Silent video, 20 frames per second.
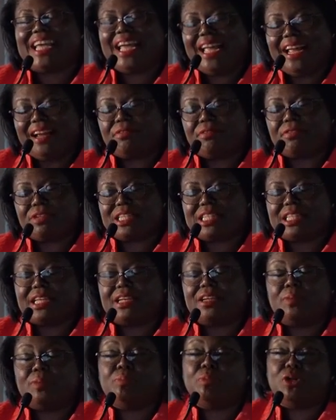every
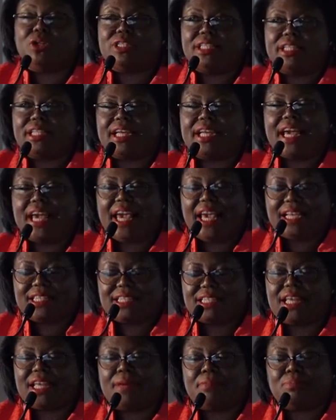single month
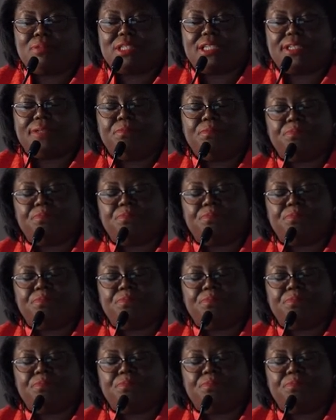except